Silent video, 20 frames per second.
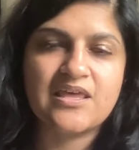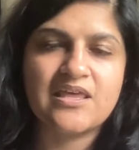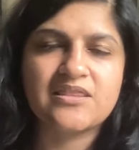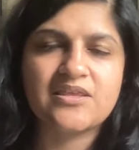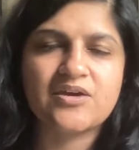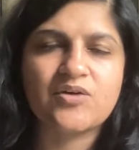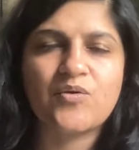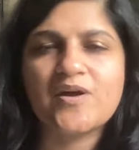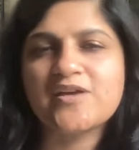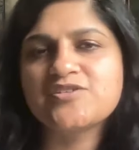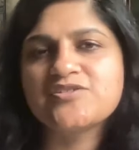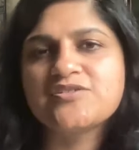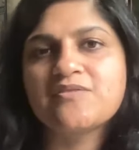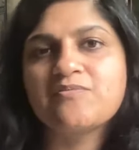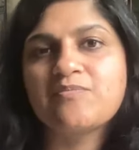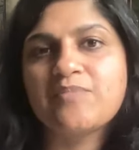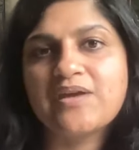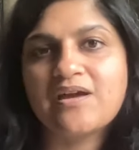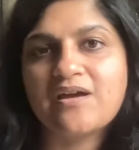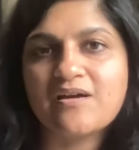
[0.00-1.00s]
The
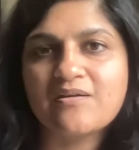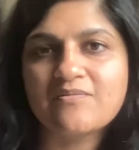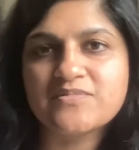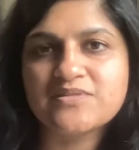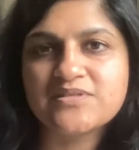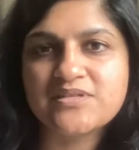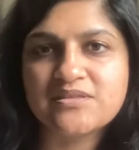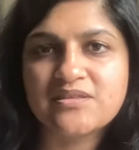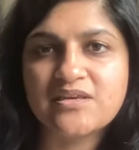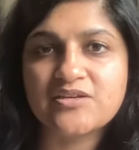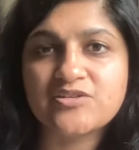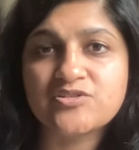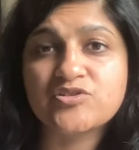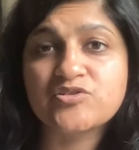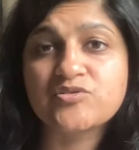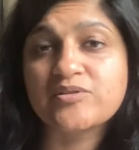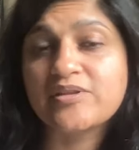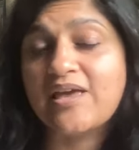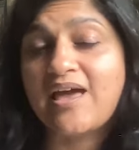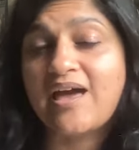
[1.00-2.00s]
question becomes, did they
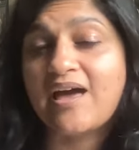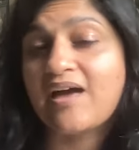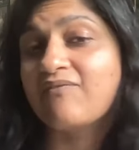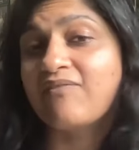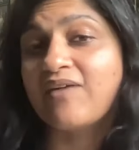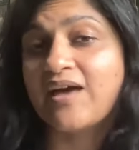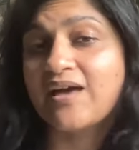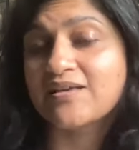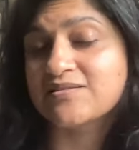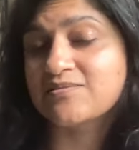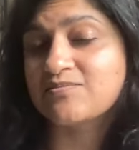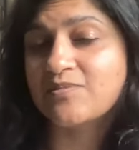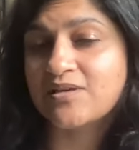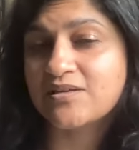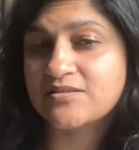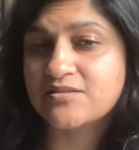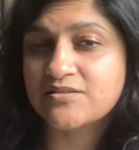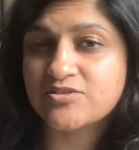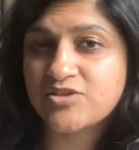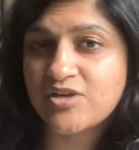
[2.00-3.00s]
truly have asthma
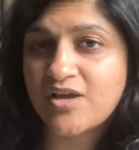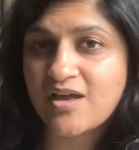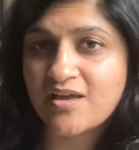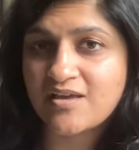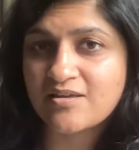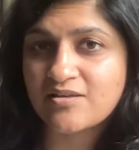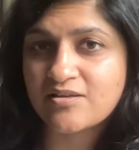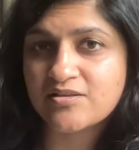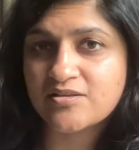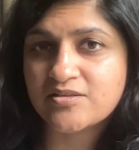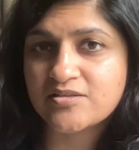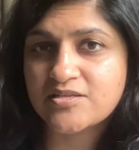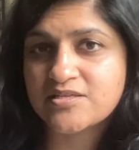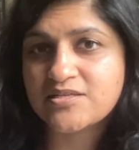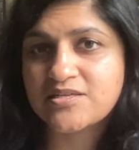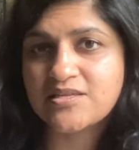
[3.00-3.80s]
as a child?